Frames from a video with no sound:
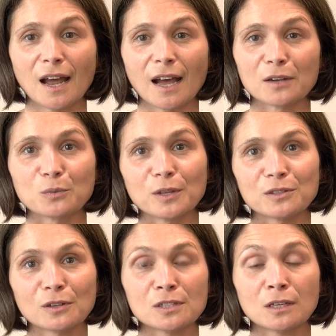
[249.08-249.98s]
and with
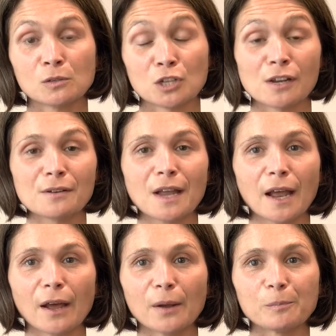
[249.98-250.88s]
Nottinghamshire,
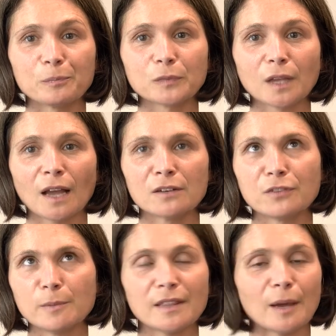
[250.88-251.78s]
and
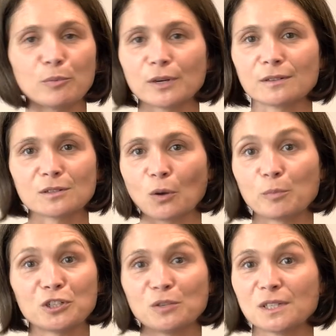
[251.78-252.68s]
for me that brings
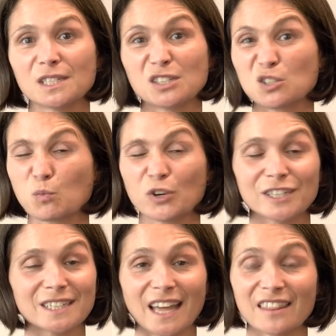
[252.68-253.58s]
opportunities to work
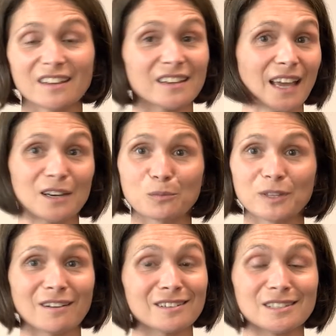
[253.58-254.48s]
together again with
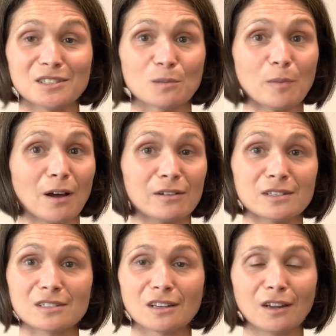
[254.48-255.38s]
our system
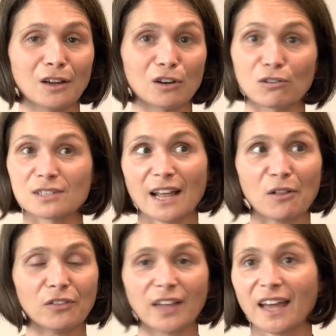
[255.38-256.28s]
partners across
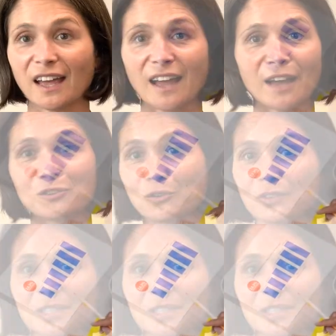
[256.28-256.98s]
healthcare and other